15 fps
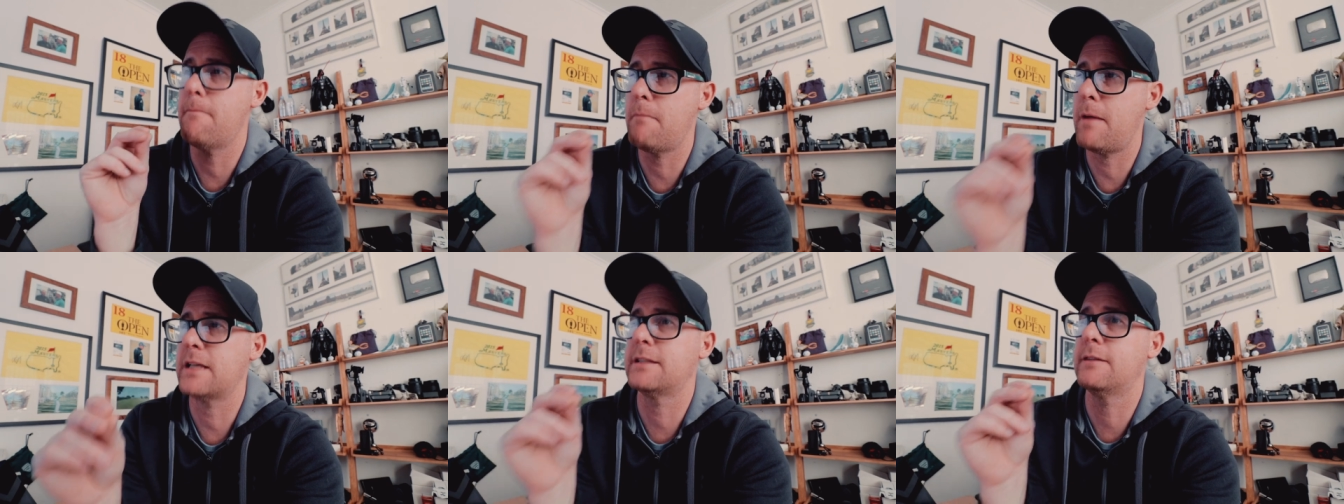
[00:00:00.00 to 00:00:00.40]

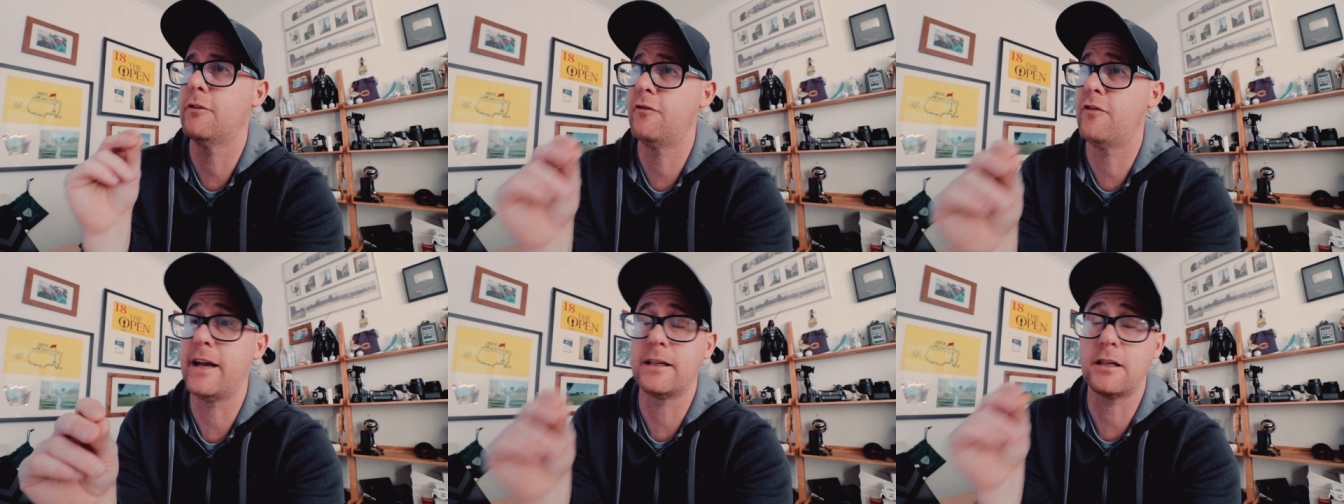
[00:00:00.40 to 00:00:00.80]
massive
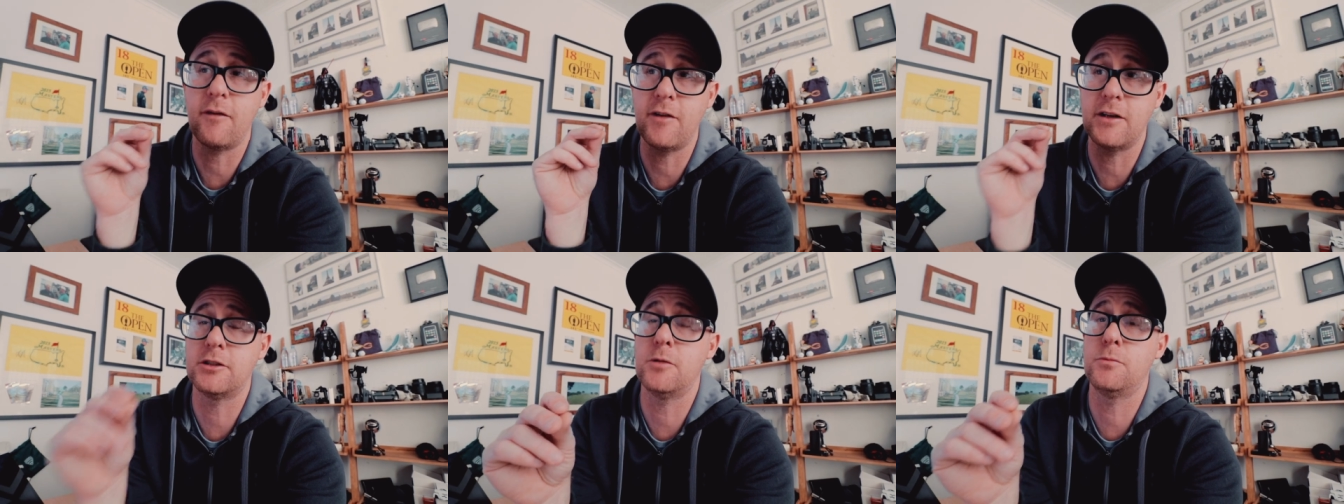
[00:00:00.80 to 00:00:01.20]
effect. I've
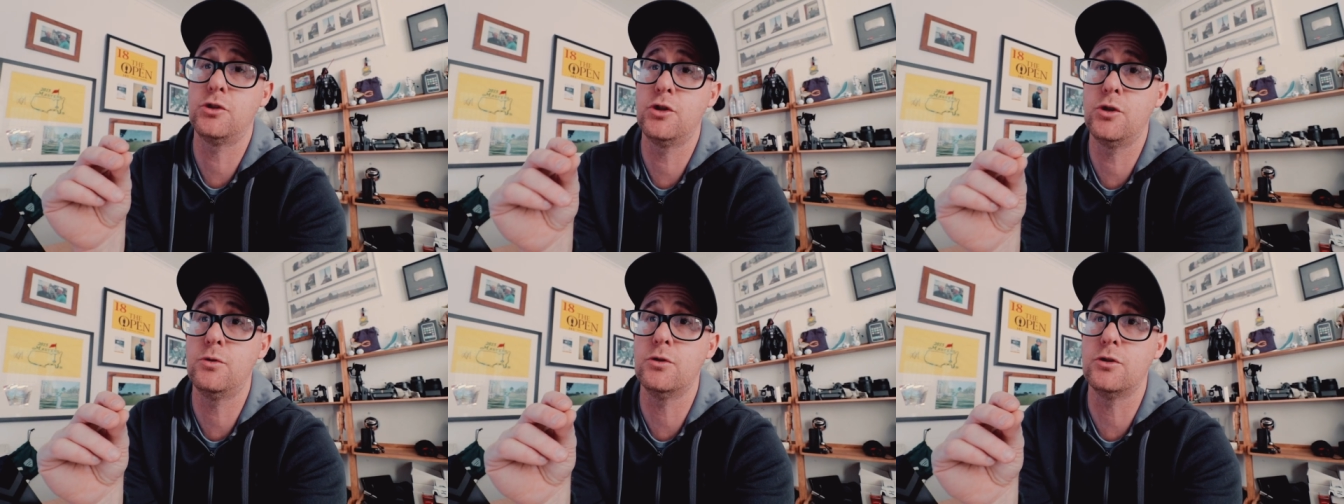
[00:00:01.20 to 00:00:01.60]
had some
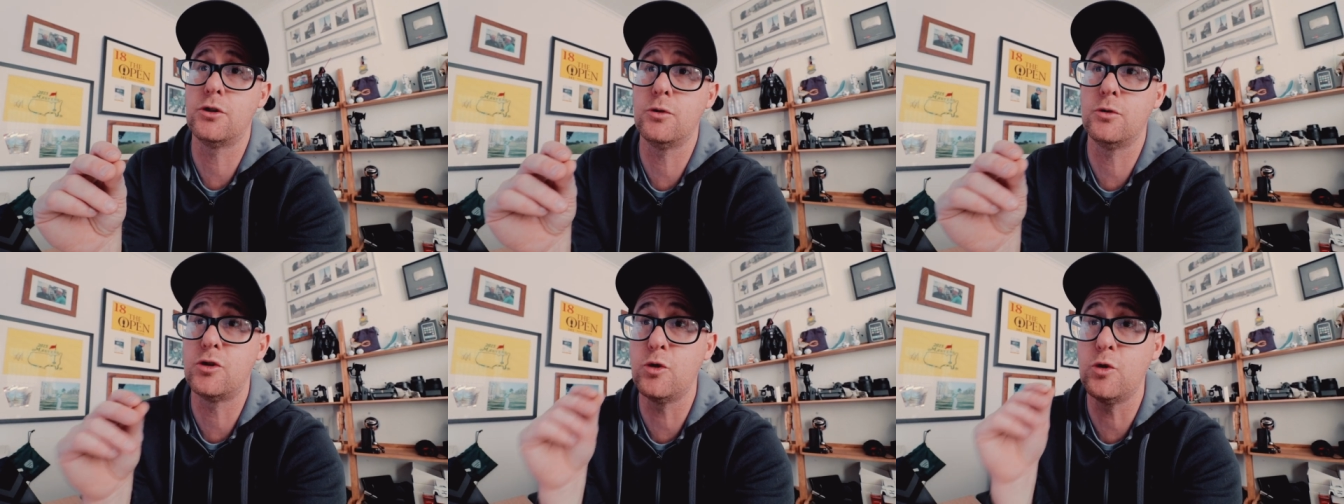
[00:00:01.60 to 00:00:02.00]
students
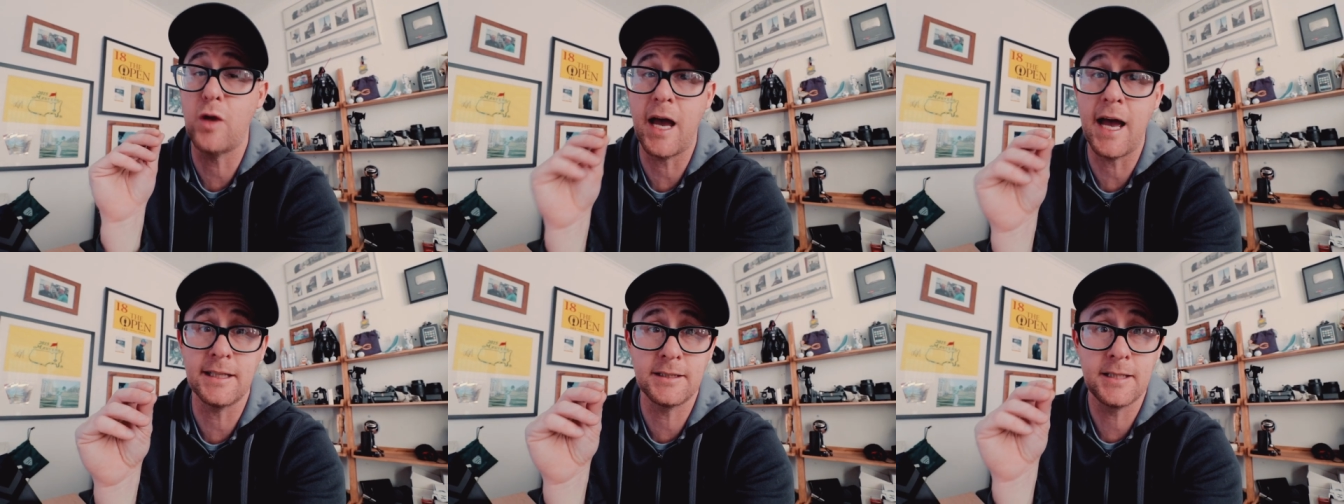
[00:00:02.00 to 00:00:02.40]
who do
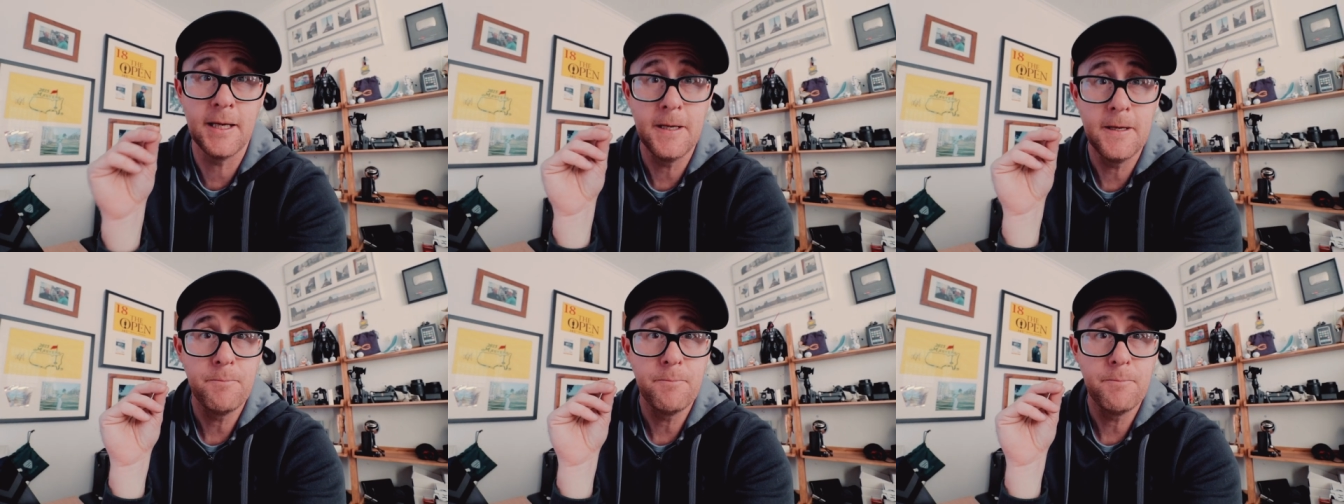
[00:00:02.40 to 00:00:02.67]
that